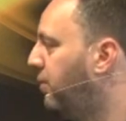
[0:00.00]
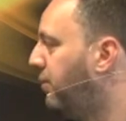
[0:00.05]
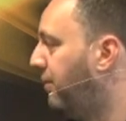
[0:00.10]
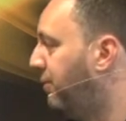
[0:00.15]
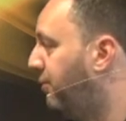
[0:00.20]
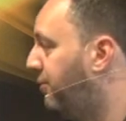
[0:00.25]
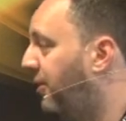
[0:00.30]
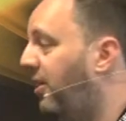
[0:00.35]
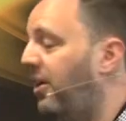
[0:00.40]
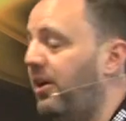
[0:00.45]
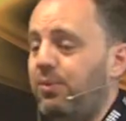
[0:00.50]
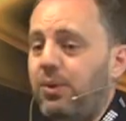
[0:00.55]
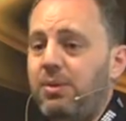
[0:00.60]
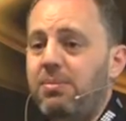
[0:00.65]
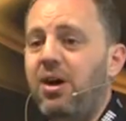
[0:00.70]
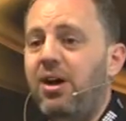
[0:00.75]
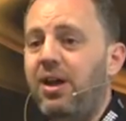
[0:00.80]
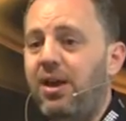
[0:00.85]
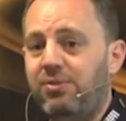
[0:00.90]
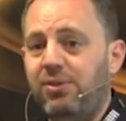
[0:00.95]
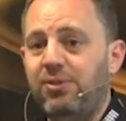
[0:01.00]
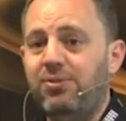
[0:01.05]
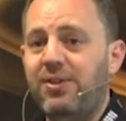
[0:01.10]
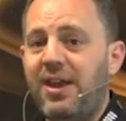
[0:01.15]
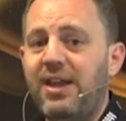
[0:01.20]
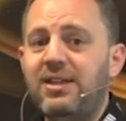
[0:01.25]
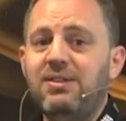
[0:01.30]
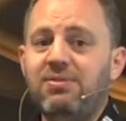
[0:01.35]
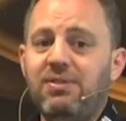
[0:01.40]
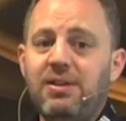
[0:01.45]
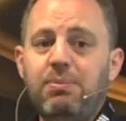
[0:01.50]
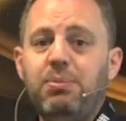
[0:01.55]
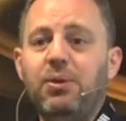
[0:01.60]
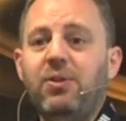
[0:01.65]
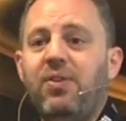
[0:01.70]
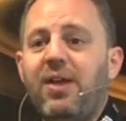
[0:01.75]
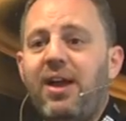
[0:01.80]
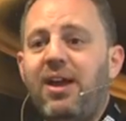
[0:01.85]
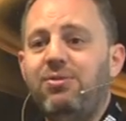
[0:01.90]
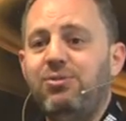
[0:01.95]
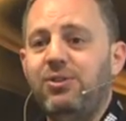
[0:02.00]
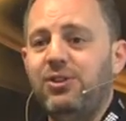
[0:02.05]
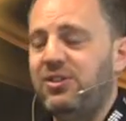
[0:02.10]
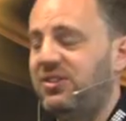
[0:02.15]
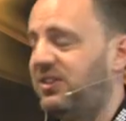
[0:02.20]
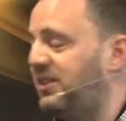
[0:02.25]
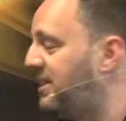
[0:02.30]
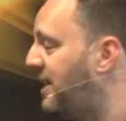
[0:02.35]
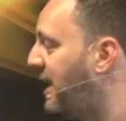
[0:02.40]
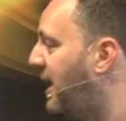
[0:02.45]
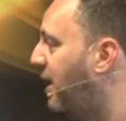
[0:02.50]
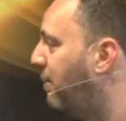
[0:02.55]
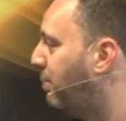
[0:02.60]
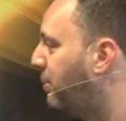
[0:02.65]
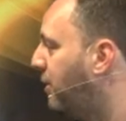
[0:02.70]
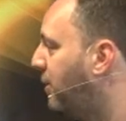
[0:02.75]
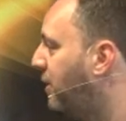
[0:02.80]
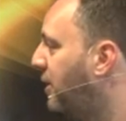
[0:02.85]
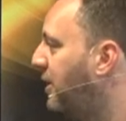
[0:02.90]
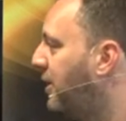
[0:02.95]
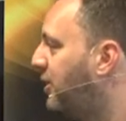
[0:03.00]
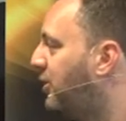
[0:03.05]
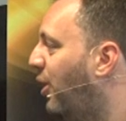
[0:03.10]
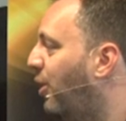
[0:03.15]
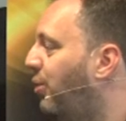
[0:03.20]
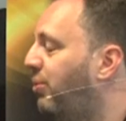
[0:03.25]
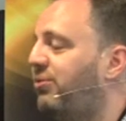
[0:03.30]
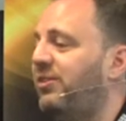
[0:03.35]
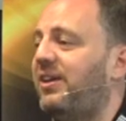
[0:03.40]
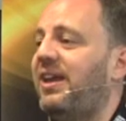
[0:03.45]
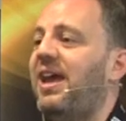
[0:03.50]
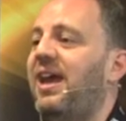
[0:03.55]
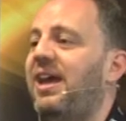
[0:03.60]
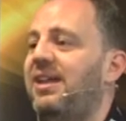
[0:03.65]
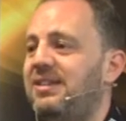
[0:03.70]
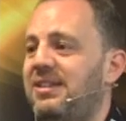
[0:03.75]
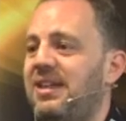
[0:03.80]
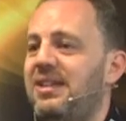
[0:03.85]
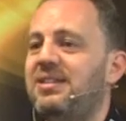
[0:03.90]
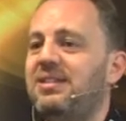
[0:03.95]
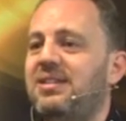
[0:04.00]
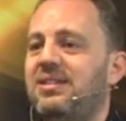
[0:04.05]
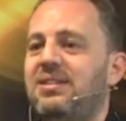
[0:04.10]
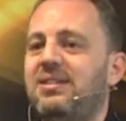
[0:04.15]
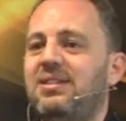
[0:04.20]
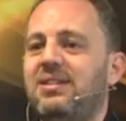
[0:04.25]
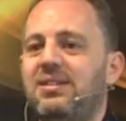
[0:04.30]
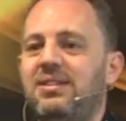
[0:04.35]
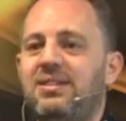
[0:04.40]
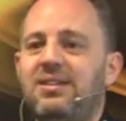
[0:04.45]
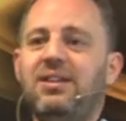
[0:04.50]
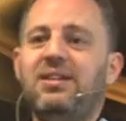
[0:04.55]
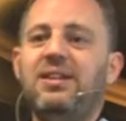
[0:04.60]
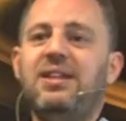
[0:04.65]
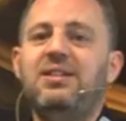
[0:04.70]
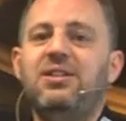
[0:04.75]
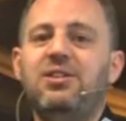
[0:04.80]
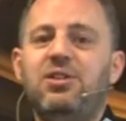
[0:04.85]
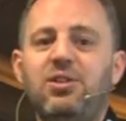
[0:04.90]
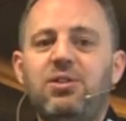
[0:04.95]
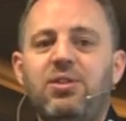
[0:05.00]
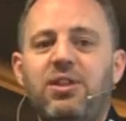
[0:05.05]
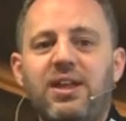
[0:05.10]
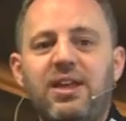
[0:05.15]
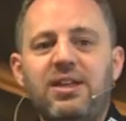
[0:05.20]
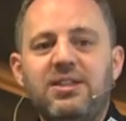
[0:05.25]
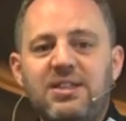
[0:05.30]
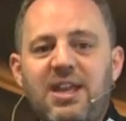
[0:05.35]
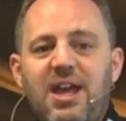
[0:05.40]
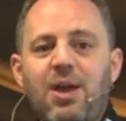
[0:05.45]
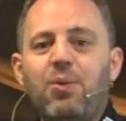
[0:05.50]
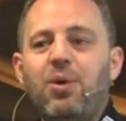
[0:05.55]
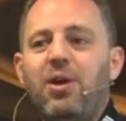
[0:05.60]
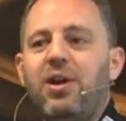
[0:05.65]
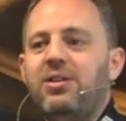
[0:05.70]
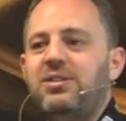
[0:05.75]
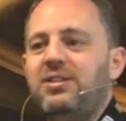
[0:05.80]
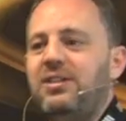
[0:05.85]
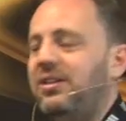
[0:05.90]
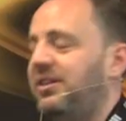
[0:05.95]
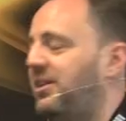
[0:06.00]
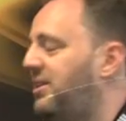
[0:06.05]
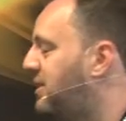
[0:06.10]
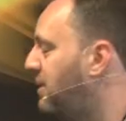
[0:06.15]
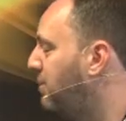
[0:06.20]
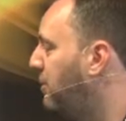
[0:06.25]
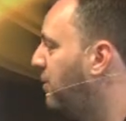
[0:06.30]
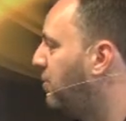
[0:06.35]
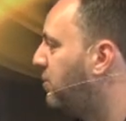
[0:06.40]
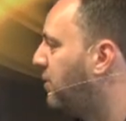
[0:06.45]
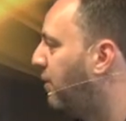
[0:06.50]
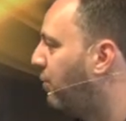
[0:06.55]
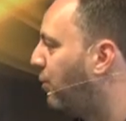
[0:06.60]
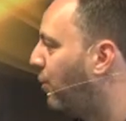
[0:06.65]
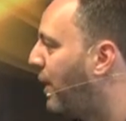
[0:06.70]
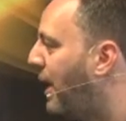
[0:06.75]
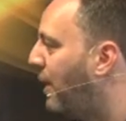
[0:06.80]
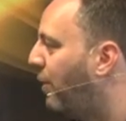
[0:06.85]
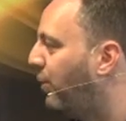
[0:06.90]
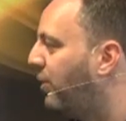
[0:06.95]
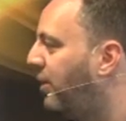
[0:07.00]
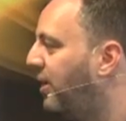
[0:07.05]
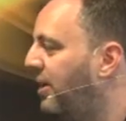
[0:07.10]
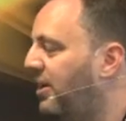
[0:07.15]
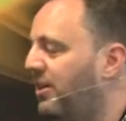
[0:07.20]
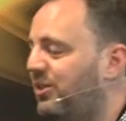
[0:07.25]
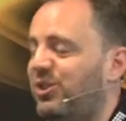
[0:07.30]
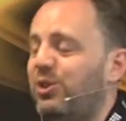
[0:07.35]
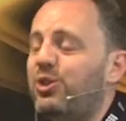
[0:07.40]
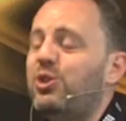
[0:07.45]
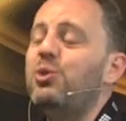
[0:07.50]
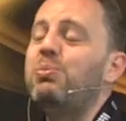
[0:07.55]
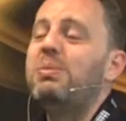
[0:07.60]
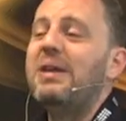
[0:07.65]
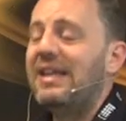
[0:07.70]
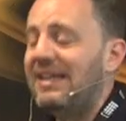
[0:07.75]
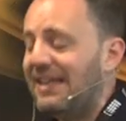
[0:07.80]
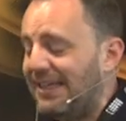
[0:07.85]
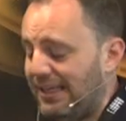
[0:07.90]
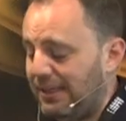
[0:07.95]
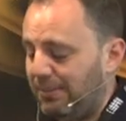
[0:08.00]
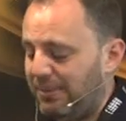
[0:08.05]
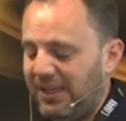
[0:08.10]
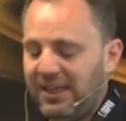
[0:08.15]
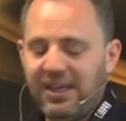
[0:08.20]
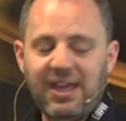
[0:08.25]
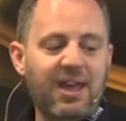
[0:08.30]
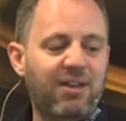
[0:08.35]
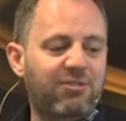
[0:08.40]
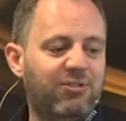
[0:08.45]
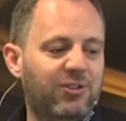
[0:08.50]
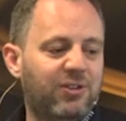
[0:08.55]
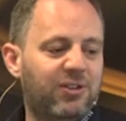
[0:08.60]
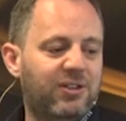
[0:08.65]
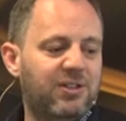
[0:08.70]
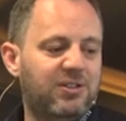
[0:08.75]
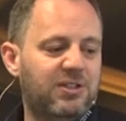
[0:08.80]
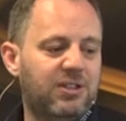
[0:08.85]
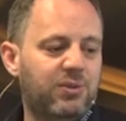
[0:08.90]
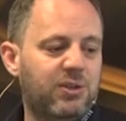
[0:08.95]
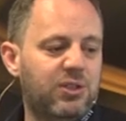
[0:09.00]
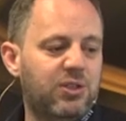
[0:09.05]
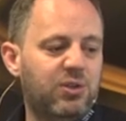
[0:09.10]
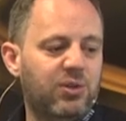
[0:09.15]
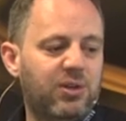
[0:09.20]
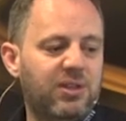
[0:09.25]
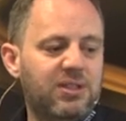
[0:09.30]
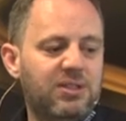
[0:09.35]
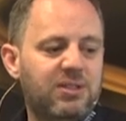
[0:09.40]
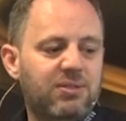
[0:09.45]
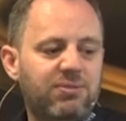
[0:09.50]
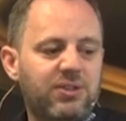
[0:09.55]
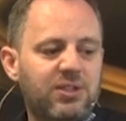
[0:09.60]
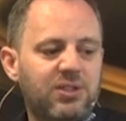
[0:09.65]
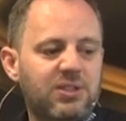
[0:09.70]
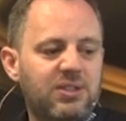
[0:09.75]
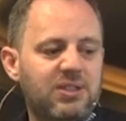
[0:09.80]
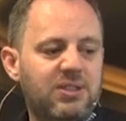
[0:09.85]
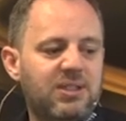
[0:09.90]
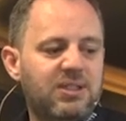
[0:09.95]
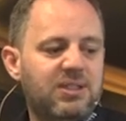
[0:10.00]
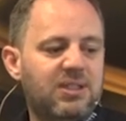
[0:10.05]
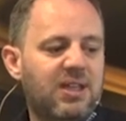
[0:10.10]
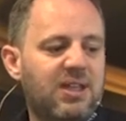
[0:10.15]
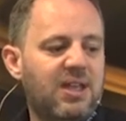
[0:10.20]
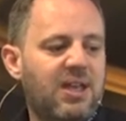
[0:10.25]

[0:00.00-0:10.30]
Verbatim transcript: fine, we might have effectively pulled that efficiency down, but don't forget, disks still need to do things, networks still need to move stuff around. So do be a little bit careful as you enjoy these efficiencies.